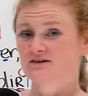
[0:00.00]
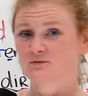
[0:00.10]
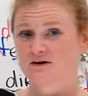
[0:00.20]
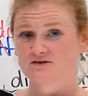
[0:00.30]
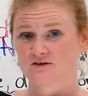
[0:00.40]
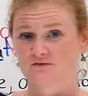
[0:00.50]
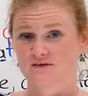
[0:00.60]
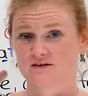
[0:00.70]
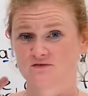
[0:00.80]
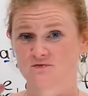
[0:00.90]
is watch out for
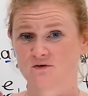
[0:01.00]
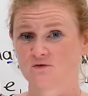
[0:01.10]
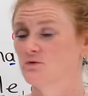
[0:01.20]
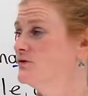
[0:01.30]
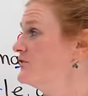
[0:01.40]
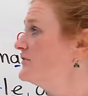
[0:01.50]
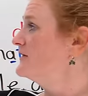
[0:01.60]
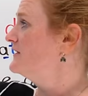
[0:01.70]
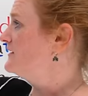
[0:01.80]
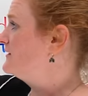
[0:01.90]
these four rules.
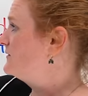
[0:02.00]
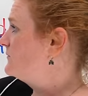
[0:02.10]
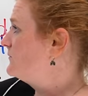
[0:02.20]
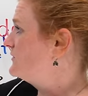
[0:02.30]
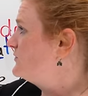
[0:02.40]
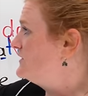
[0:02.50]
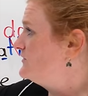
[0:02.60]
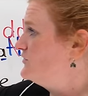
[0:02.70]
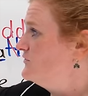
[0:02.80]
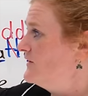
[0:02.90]

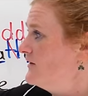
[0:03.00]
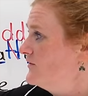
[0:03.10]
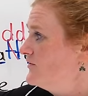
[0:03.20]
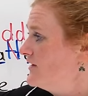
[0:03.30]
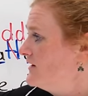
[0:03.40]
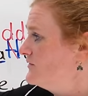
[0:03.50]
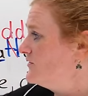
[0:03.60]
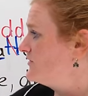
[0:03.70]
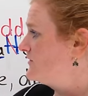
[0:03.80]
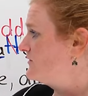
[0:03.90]
Between two vowel
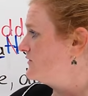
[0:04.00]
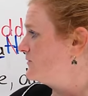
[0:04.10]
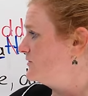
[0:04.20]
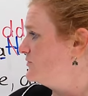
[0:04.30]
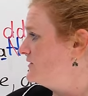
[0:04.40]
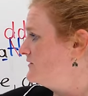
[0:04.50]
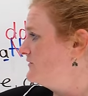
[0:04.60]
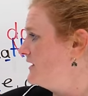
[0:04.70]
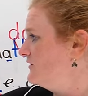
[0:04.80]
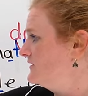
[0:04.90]
sounds, or between a
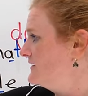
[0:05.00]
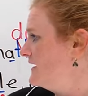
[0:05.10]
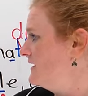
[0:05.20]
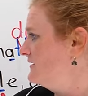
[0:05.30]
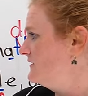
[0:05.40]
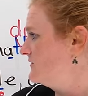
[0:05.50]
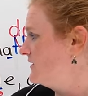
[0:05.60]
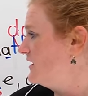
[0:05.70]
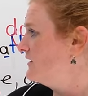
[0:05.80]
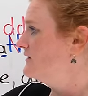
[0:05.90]
vowel and L or
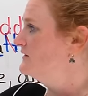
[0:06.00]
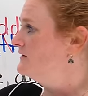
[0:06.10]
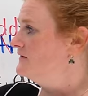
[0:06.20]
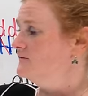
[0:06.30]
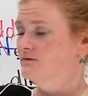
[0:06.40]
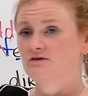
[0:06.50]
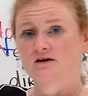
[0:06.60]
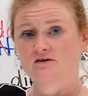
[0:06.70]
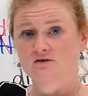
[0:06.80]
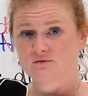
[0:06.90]
R, we
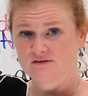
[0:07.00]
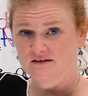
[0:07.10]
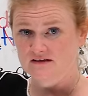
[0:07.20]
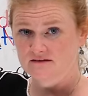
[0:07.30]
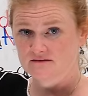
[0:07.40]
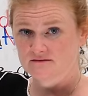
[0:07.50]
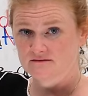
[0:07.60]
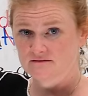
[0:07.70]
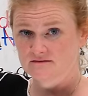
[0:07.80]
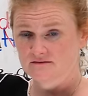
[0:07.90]
change to a D.
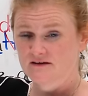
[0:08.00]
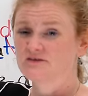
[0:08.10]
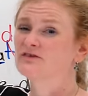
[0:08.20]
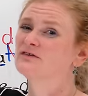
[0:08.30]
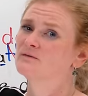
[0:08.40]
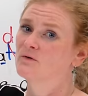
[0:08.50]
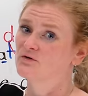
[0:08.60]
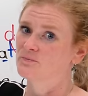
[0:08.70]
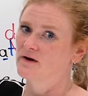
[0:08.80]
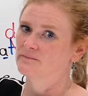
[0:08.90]
This is the
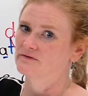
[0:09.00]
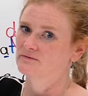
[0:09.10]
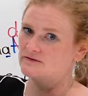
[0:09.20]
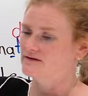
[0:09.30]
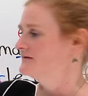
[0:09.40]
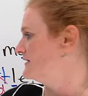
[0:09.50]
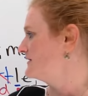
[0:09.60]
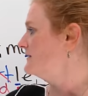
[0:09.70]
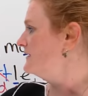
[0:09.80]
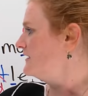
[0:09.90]
most popular one, I
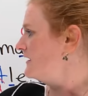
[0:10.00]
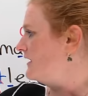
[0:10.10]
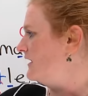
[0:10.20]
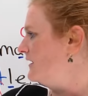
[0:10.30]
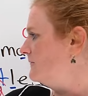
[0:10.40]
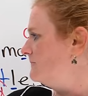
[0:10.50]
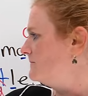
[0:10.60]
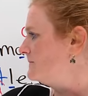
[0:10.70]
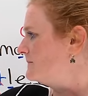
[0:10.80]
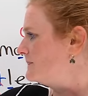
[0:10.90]
think. Um,
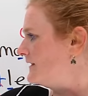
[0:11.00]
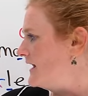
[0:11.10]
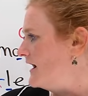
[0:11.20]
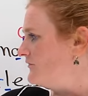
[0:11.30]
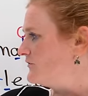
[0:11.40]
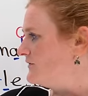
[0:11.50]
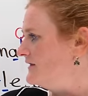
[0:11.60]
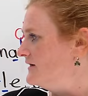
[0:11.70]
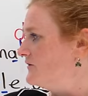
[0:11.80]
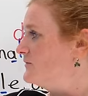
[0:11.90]
after
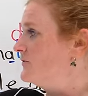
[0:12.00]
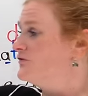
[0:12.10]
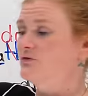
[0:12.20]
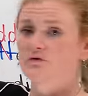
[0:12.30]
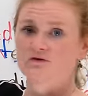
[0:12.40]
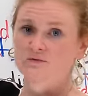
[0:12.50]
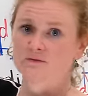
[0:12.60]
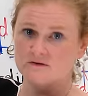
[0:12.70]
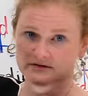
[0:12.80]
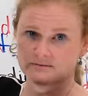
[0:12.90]
the, or the most
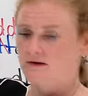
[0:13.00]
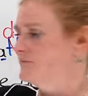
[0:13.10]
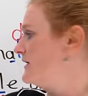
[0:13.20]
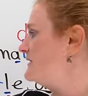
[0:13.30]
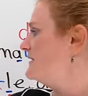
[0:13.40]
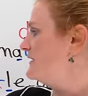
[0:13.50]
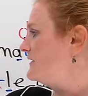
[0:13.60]
noticeable in my brain.